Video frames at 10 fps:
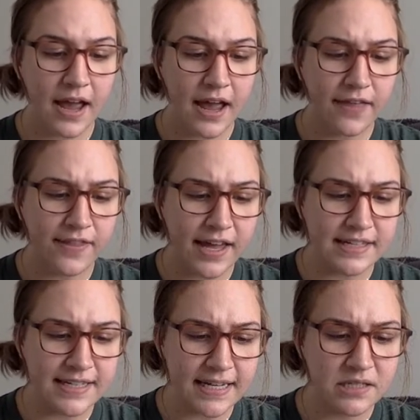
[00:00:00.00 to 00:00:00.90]
And
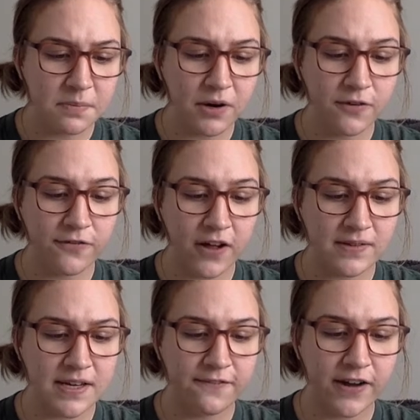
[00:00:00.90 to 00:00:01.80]
then Despereaux
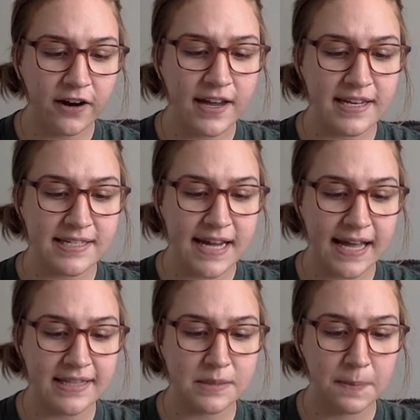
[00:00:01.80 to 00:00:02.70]
felt a very
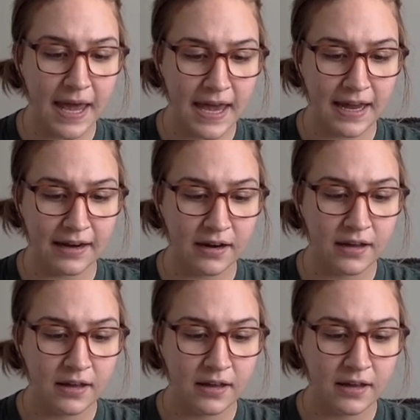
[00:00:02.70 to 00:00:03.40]
intense pain,